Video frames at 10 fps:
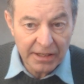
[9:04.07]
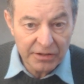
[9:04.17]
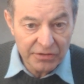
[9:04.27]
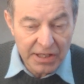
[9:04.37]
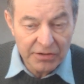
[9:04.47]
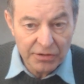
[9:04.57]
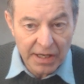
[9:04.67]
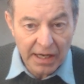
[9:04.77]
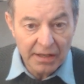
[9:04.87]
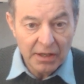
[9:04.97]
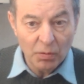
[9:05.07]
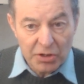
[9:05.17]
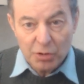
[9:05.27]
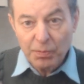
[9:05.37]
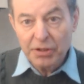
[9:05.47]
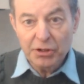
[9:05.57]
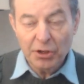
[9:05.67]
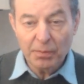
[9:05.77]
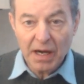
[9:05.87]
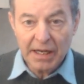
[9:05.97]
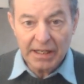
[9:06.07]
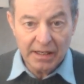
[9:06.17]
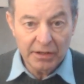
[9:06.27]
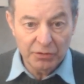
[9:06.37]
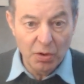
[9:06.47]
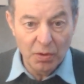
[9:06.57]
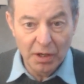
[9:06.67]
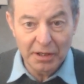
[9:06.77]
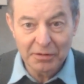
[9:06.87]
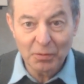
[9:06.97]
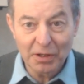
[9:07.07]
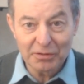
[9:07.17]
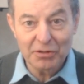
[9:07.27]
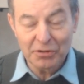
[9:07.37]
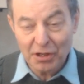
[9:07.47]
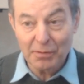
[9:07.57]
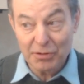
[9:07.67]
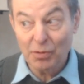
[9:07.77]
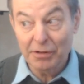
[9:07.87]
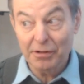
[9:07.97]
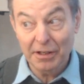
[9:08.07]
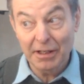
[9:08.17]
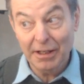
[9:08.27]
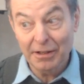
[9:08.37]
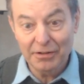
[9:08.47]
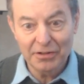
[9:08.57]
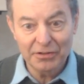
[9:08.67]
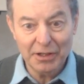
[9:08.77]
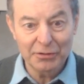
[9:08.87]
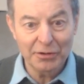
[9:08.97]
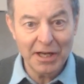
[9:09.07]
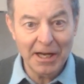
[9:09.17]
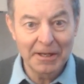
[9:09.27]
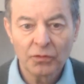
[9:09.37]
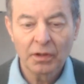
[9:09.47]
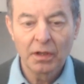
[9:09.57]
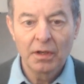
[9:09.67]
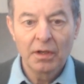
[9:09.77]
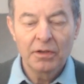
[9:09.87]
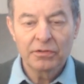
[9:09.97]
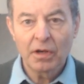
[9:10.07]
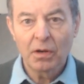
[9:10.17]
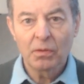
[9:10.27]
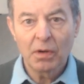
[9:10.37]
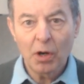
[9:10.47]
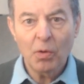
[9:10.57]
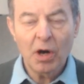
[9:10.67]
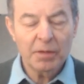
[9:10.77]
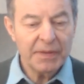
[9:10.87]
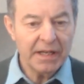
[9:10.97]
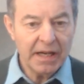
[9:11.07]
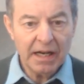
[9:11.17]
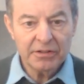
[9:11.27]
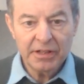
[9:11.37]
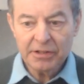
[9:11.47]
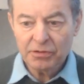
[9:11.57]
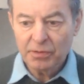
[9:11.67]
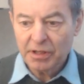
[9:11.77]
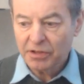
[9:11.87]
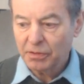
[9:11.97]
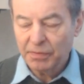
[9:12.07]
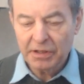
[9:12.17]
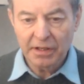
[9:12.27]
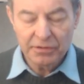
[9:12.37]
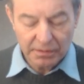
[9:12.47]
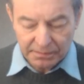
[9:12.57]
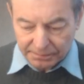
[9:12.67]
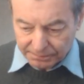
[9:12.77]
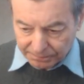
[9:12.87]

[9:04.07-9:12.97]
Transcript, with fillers: a disease or not. What you put into your body is what determines whether you're going to get a disease or not. So ORP, oxidation reduction potential,